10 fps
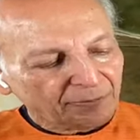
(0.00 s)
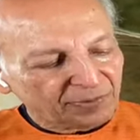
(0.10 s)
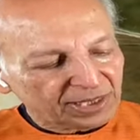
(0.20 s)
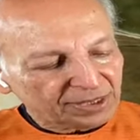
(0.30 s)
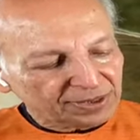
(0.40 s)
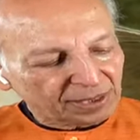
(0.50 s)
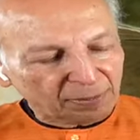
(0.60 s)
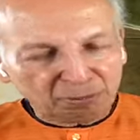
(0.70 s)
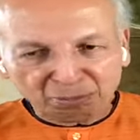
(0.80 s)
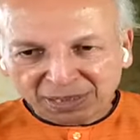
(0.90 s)
This
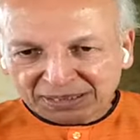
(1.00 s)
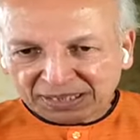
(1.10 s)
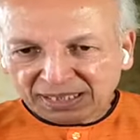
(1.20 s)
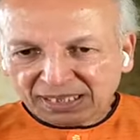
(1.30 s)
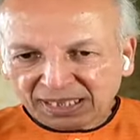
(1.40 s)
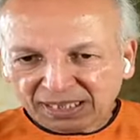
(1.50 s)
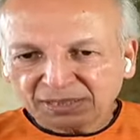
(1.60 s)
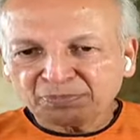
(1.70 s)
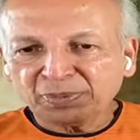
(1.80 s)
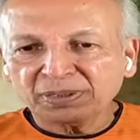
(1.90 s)

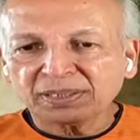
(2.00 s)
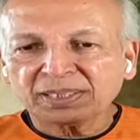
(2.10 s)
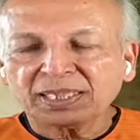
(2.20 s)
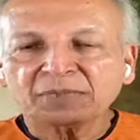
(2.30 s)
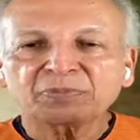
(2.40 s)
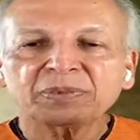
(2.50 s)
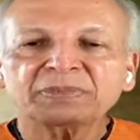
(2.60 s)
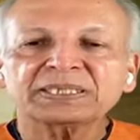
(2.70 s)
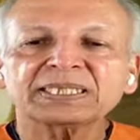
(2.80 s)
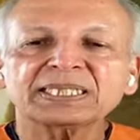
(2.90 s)
metacarpal, carpal
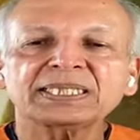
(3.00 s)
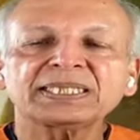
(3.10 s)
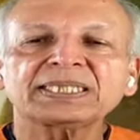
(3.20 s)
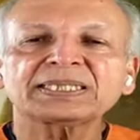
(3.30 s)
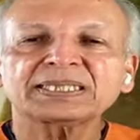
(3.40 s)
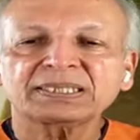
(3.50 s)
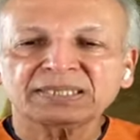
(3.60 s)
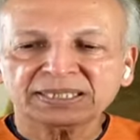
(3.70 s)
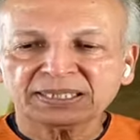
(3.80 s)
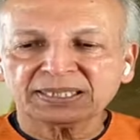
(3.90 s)
basically is a
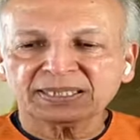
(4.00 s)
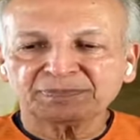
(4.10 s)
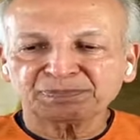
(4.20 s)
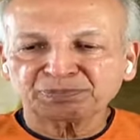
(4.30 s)
wrist.